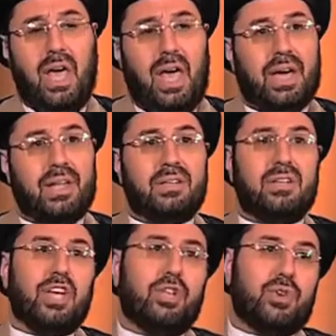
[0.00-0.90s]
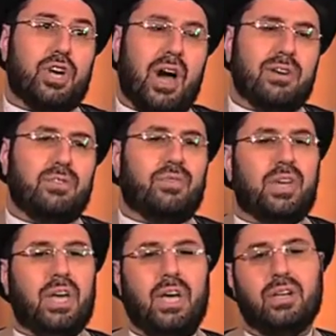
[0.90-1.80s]
And in regard of
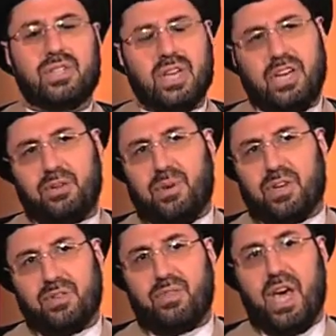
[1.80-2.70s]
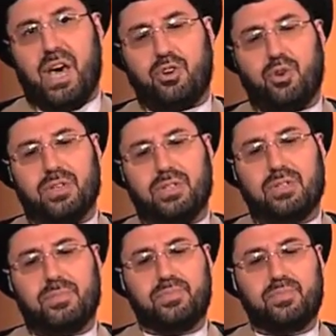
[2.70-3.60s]
the second part of the
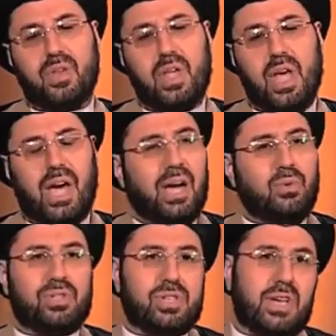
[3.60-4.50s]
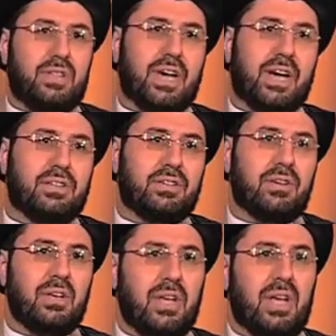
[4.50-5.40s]
argument, I would say that
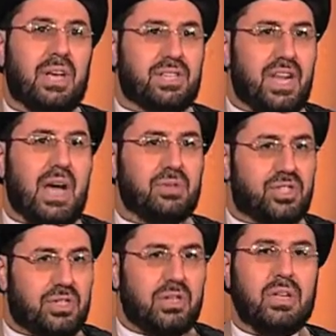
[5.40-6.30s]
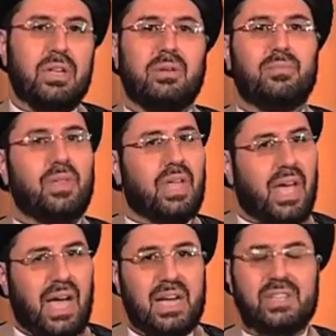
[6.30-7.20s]
Islam still
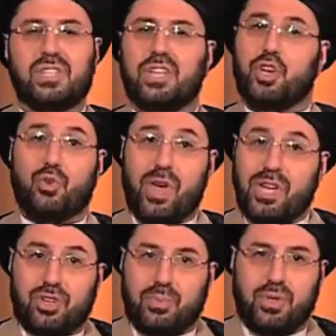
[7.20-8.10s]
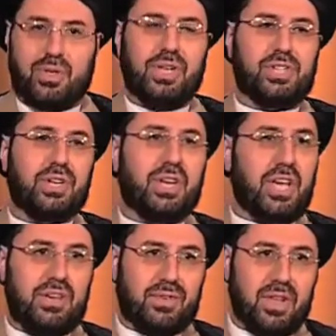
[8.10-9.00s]
has great reputation,
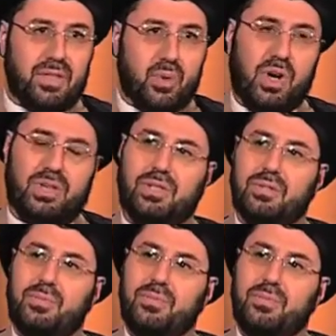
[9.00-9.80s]
even in the West.